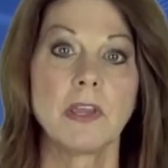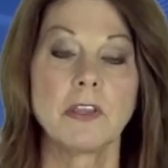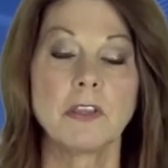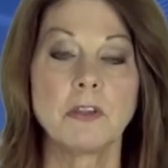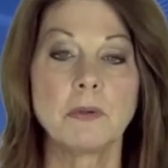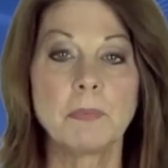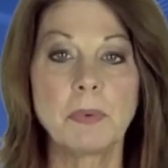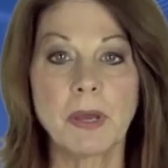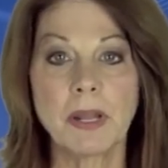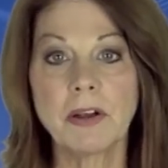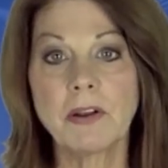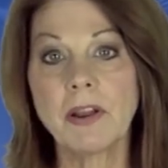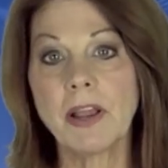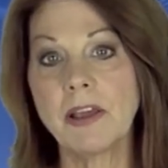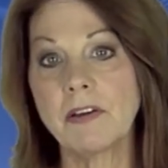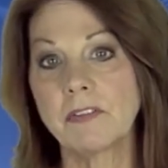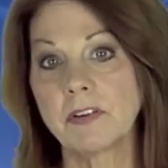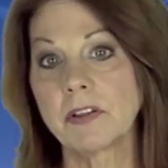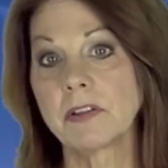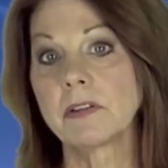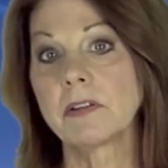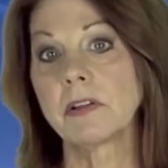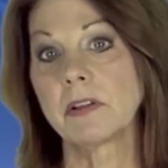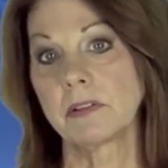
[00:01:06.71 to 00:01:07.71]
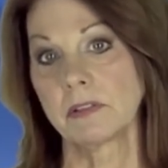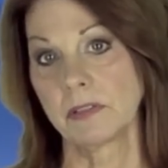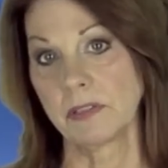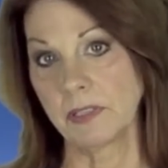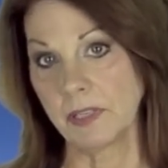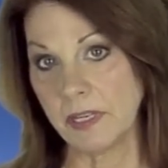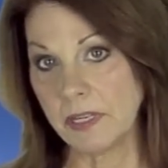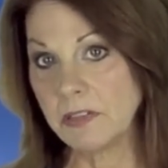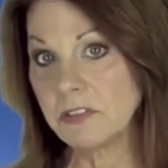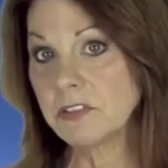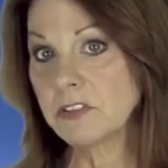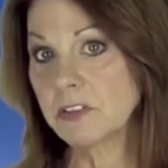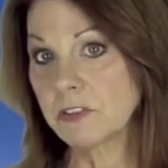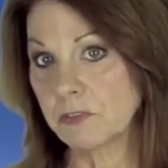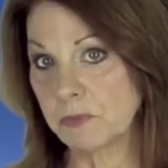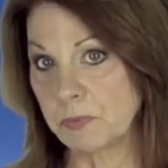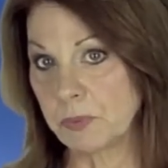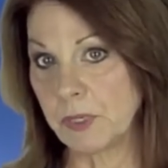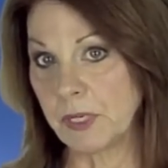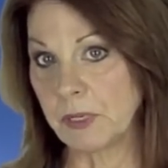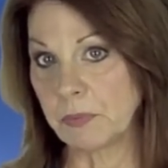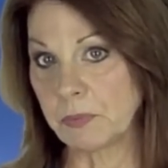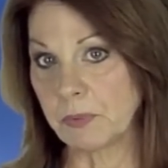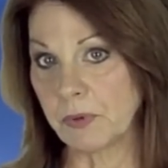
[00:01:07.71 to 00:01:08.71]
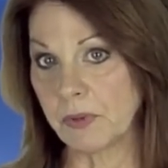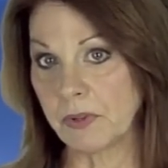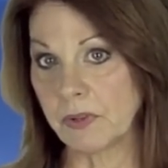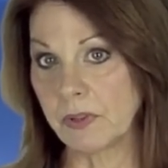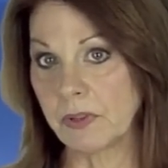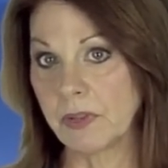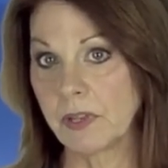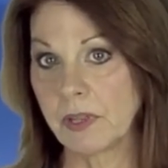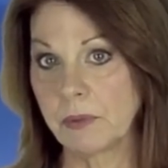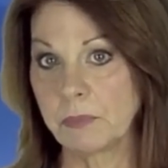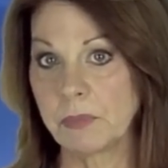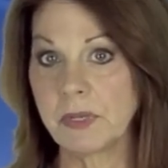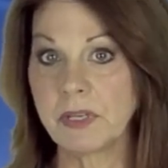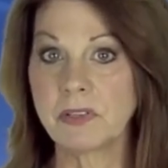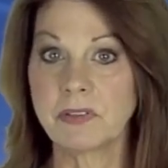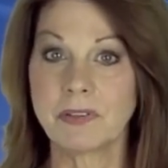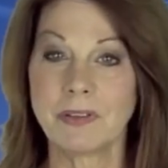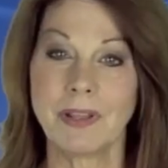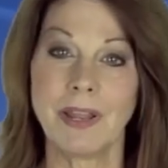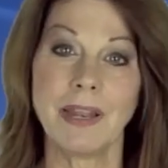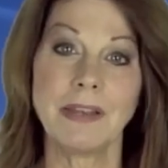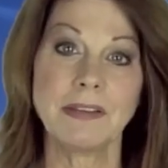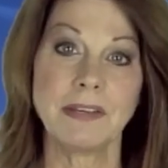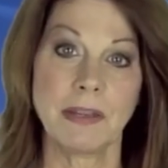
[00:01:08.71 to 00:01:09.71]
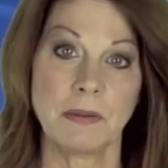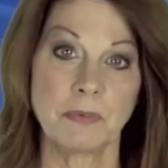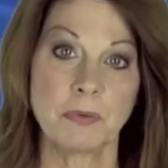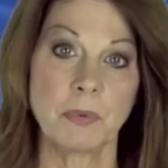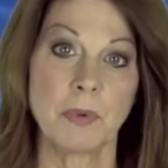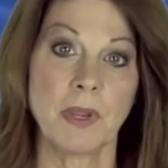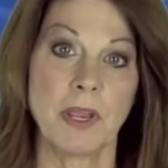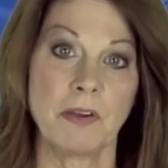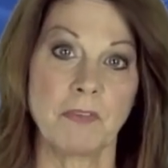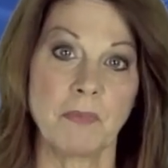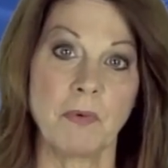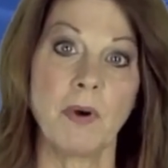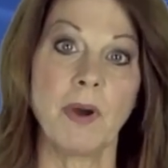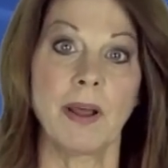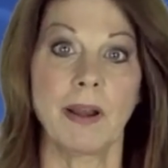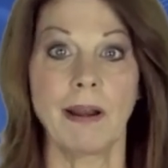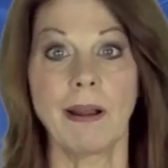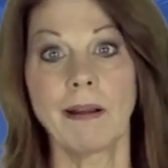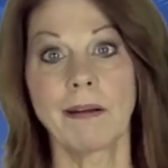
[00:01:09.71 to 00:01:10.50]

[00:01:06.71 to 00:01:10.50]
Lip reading: You better have a list of people, because a lot of times we have what?